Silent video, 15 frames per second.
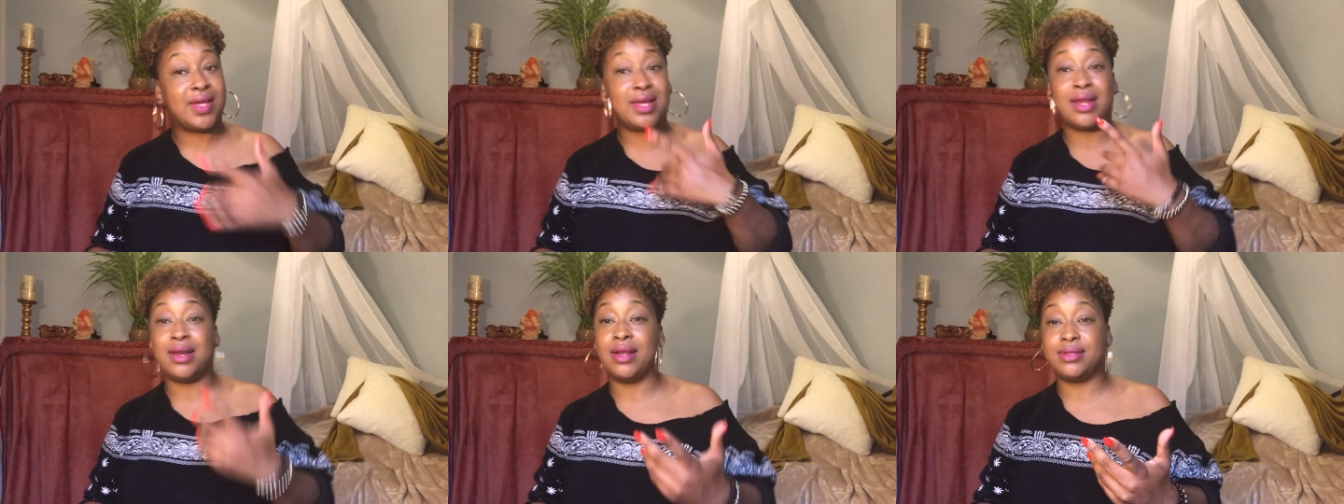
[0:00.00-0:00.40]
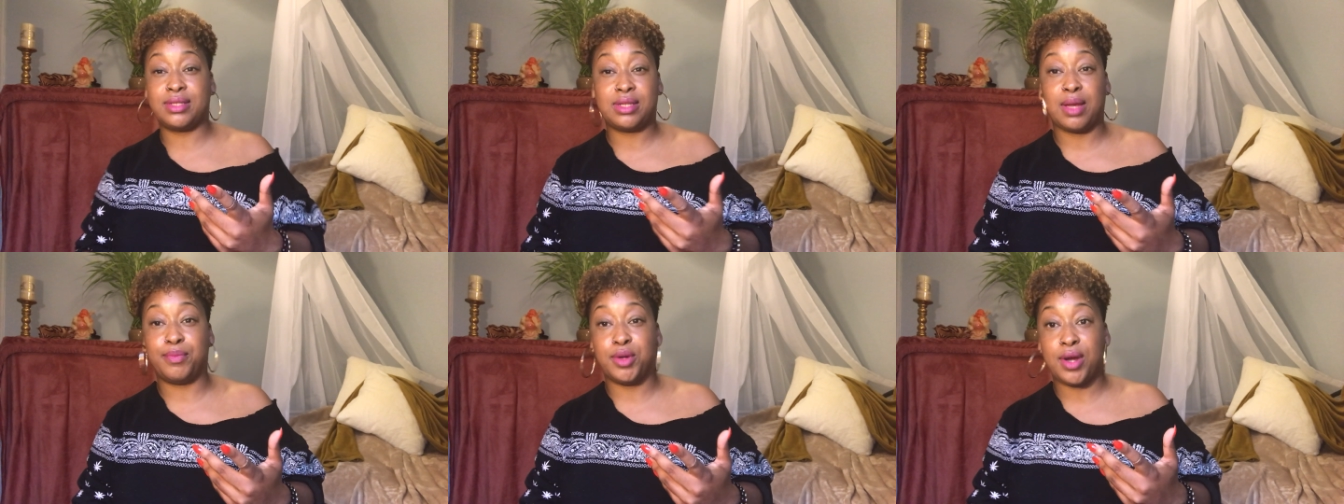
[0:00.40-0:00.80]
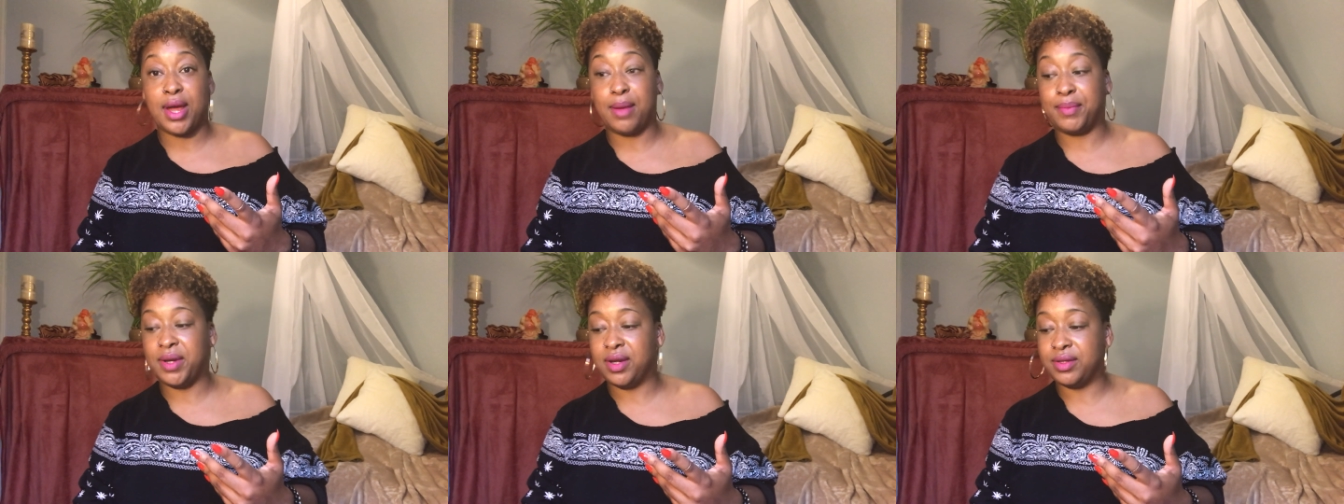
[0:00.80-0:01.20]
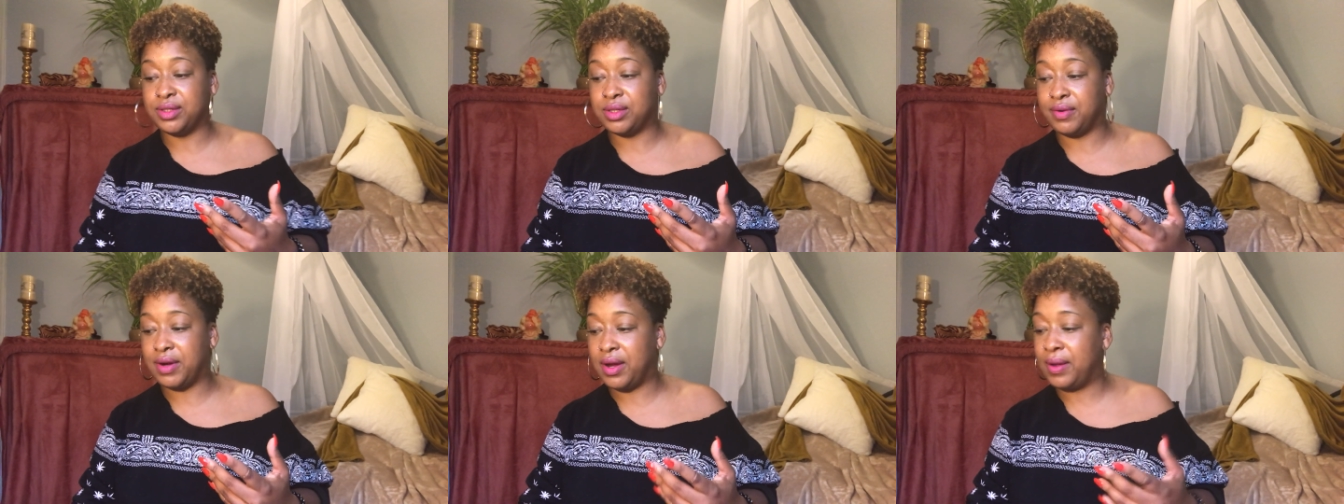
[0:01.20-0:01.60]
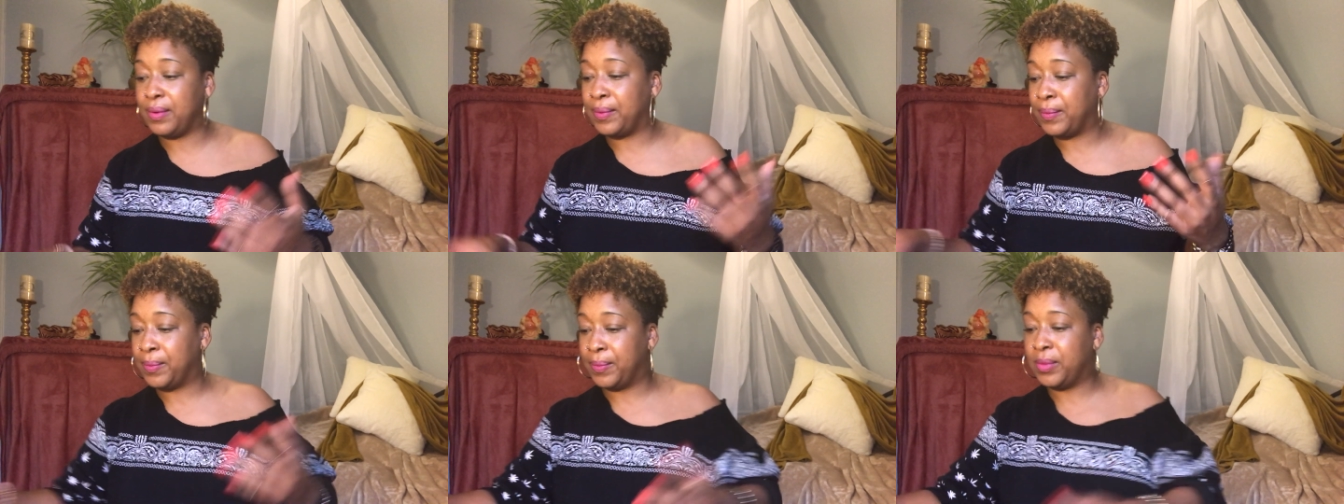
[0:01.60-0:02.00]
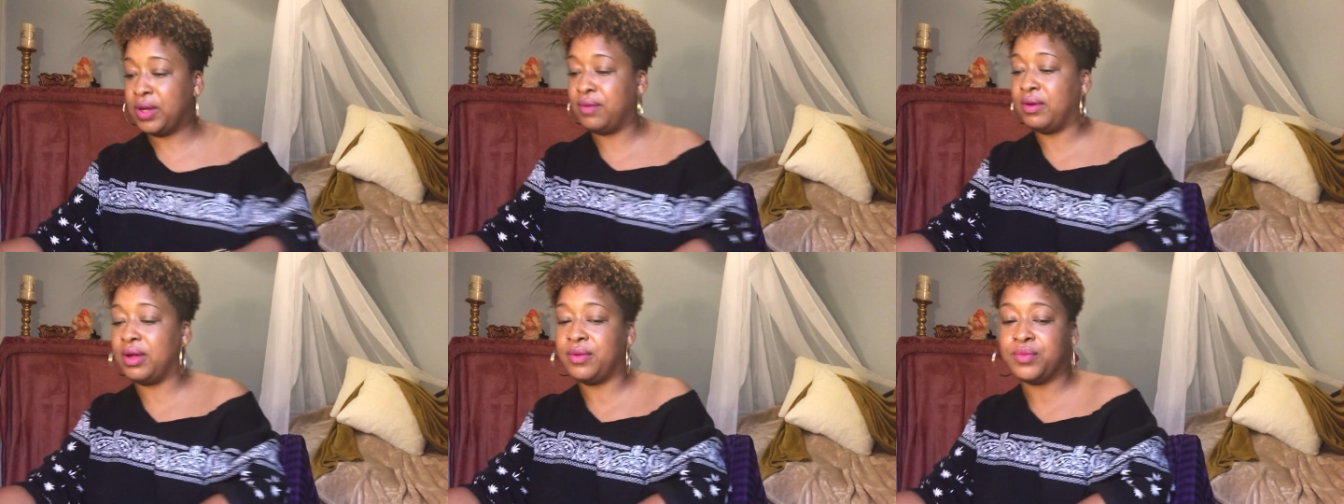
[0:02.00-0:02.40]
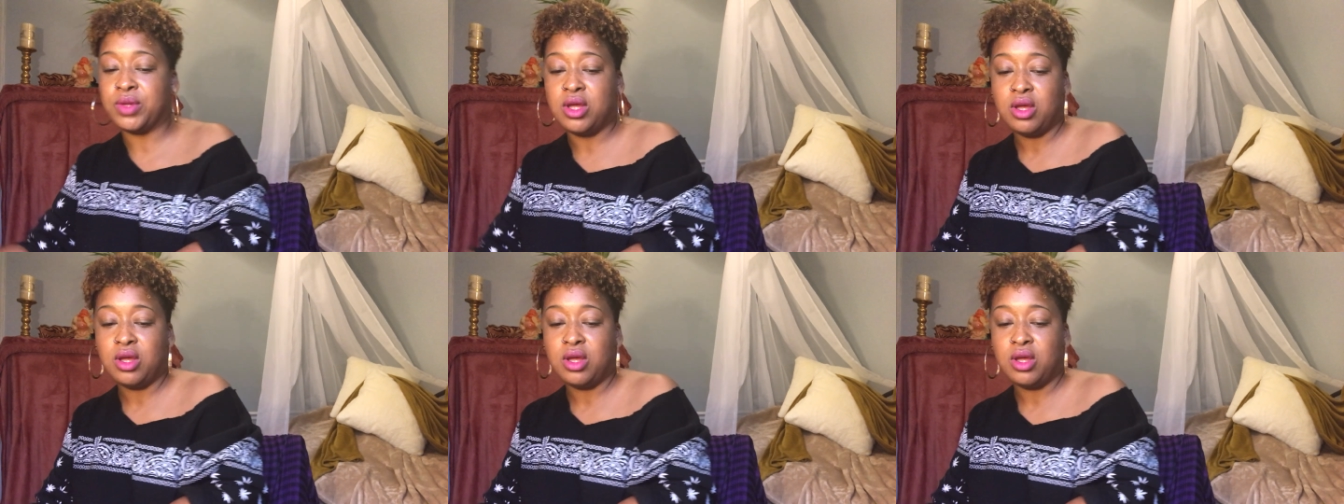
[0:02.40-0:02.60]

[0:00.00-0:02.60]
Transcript: they cannot stop your happiness. All right? All right.